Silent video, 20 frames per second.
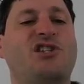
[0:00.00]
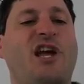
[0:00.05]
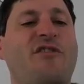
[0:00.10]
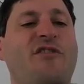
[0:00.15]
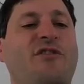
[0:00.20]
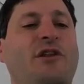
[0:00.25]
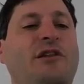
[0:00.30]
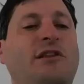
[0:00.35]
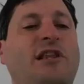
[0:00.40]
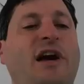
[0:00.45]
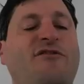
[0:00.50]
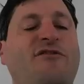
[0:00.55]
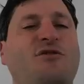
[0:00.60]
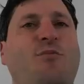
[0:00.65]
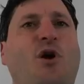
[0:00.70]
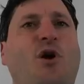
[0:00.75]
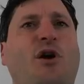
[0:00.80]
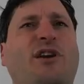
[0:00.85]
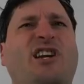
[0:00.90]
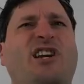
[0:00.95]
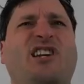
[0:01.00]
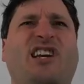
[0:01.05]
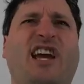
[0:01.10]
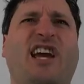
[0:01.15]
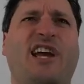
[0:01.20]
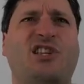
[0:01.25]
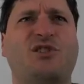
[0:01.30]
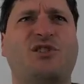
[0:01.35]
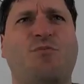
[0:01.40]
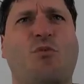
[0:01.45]
and the left part
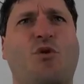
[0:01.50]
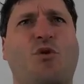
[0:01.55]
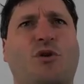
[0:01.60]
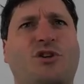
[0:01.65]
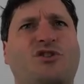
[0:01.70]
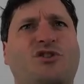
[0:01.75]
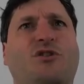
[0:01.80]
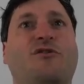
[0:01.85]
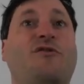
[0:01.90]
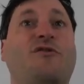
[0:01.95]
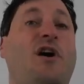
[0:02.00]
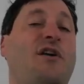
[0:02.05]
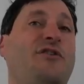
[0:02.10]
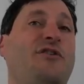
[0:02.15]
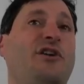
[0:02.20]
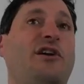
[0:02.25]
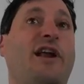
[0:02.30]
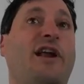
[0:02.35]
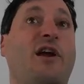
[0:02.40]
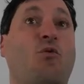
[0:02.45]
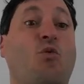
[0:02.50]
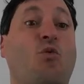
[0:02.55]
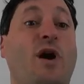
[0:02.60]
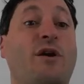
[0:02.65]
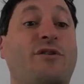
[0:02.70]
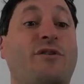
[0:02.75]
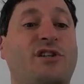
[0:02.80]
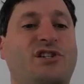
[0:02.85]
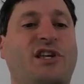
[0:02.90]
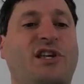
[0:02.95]
indicates more sort of on the internet
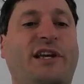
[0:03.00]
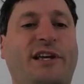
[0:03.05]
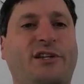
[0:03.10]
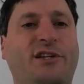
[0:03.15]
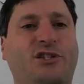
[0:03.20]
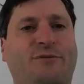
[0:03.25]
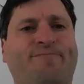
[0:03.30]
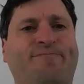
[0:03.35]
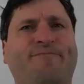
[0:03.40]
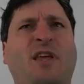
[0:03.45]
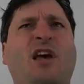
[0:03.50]
where this thing is.